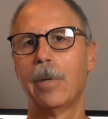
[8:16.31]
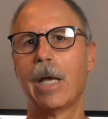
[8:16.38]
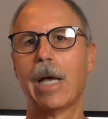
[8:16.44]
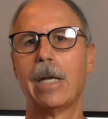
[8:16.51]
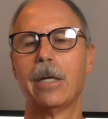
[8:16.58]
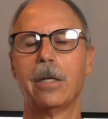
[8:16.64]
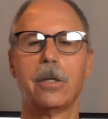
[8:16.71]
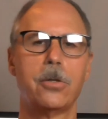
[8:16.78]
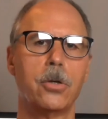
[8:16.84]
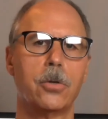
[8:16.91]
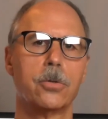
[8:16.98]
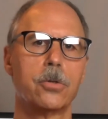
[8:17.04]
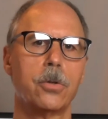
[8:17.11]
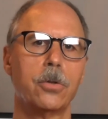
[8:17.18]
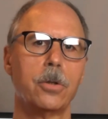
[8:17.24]
and an
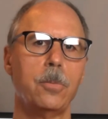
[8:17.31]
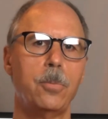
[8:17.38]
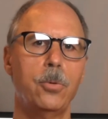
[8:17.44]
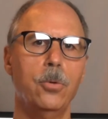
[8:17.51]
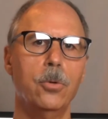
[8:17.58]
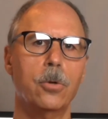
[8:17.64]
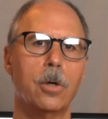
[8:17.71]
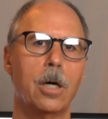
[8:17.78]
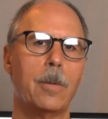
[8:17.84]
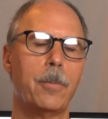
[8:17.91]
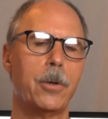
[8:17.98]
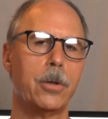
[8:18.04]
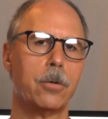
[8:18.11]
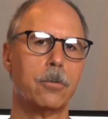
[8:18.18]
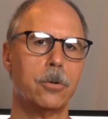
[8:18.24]
adults-only pool up
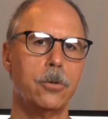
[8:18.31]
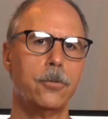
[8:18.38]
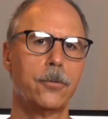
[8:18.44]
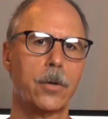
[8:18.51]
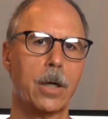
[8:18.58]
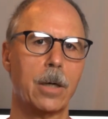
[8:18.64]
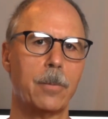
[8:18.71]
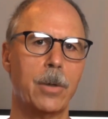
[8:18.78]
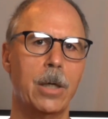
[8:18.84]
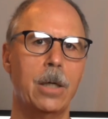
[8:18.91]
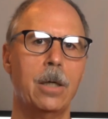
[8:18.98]
on the rooftop